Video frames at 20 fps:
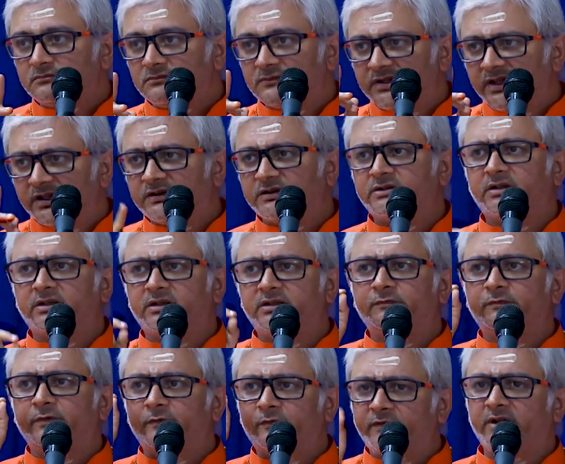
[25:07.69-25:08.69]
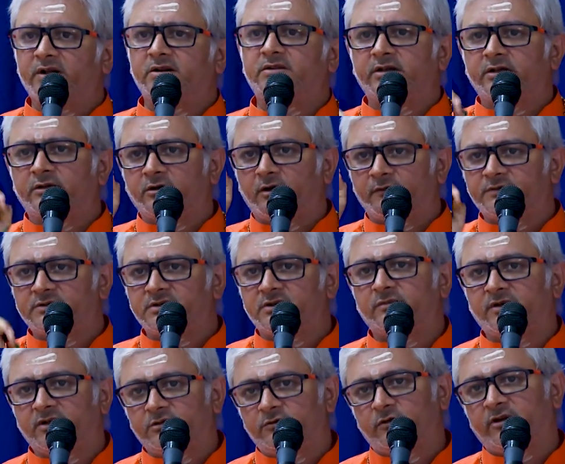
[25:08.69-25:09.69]
Next year is 50th year of
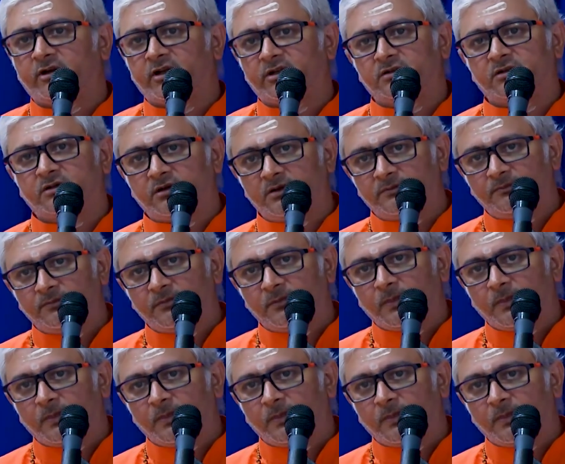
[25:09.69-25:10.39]
Chinmaya Yuva Kendra.